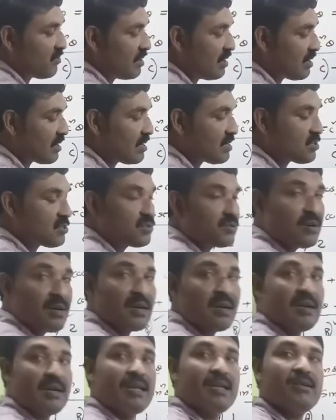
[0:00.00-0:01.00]
1 raised to
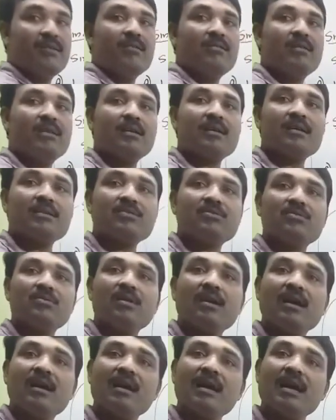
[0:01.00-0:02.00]
n, 1 raised
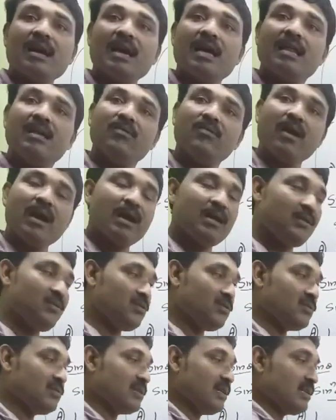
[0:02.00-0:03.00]
to any
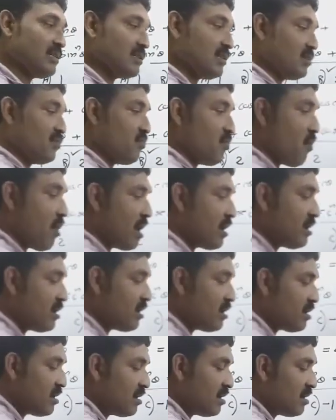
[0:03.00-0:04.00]
value that is equal to 1
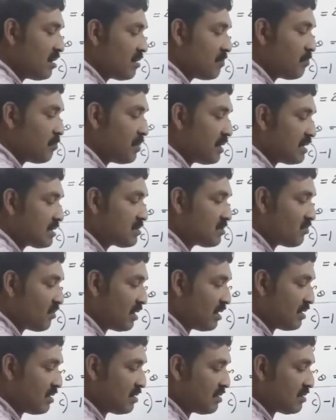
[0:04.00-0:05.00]
plus
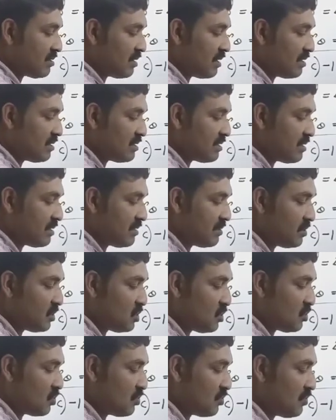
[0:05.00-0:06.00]
1 that is equal to
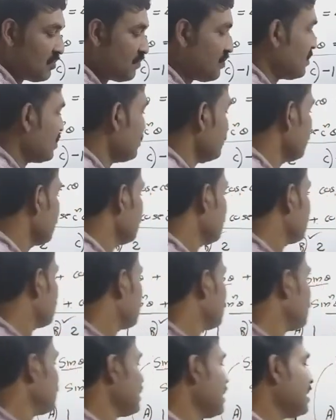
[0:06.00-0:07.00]
2.
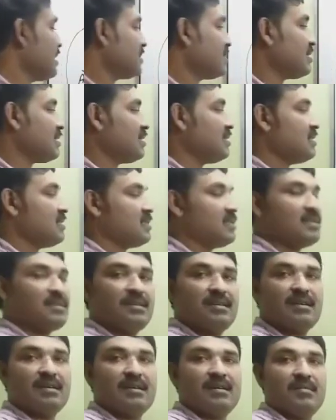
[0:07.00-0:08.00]
So the answer is
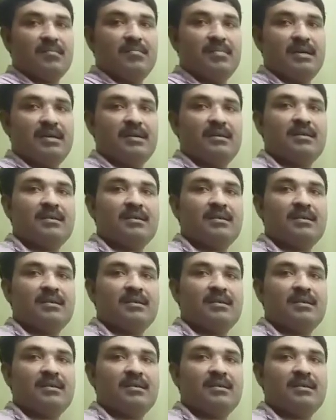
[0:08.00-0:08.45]
B.